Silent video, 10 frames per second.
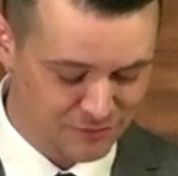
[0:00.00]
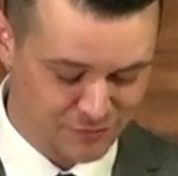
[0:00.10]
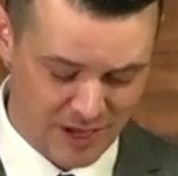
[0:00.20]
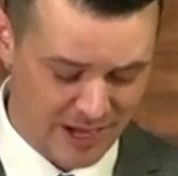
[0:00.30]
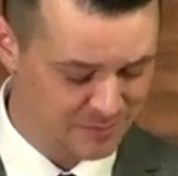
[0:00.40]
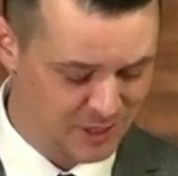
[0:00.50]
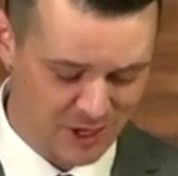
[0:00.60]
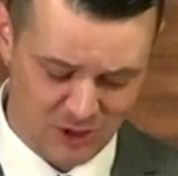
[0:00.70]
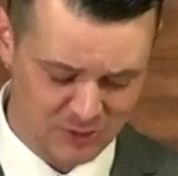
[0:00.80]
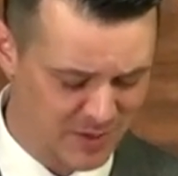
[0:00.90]
for I am
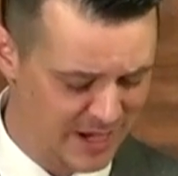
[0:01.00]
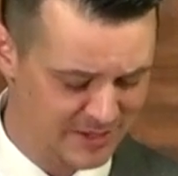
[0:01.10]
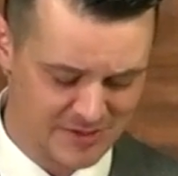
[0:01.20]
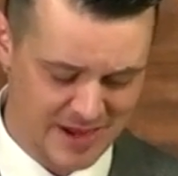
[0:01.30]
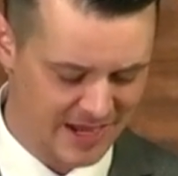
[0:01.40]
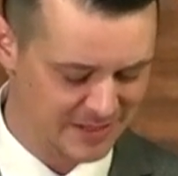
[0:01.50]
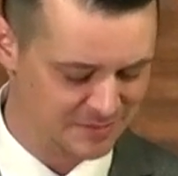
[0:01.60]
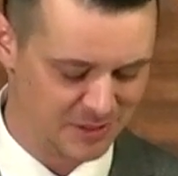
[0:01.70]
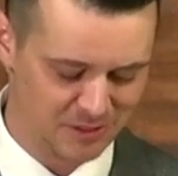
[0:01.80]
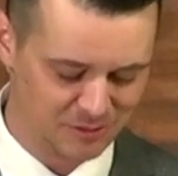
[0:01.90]
called by your
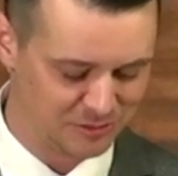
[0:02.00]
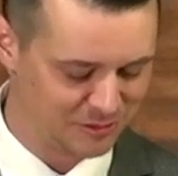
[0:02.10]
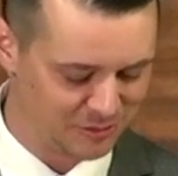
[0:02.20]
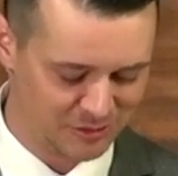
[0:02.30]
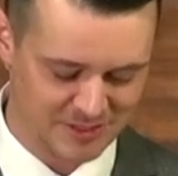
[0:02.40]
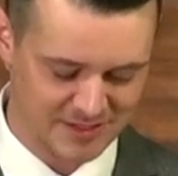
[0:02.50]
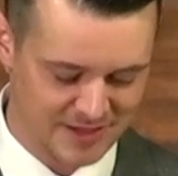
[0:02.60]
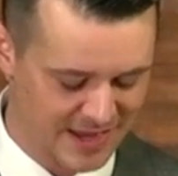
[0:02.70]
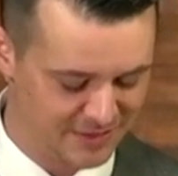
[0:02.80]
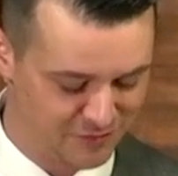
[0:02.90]
name, O Lord
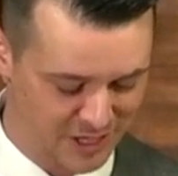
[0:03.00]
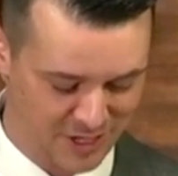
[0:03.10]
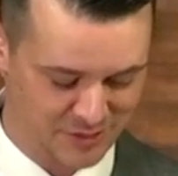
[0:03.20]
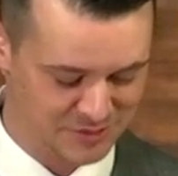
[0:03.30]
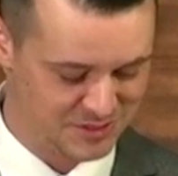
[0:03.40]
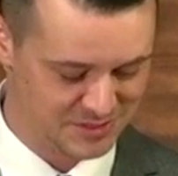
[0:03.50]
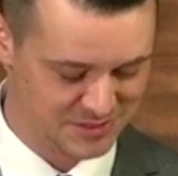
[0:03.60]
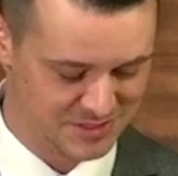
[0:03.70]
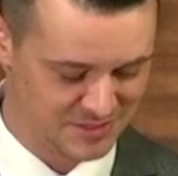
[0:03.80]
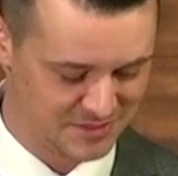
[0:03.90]
God of
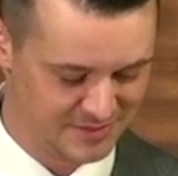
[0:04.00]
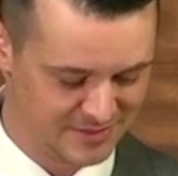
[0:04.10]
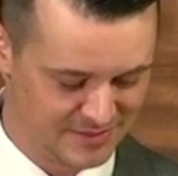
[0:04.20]
hosts.